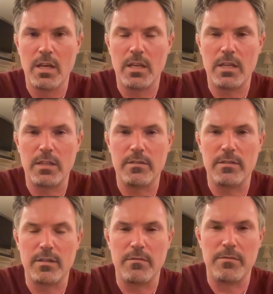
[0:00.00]
it's
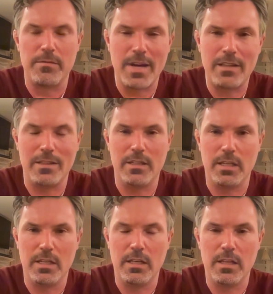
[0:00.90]

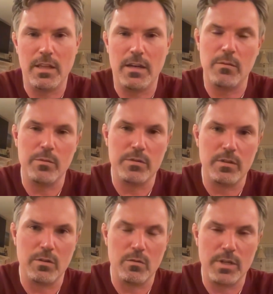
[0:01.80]
validated that it was the
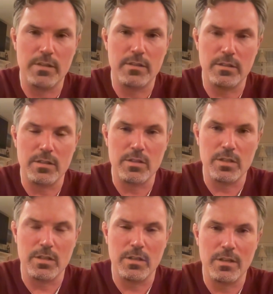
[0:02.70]
greatest decision
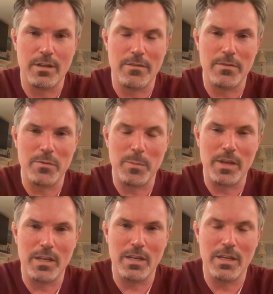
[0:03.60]
I've ever made.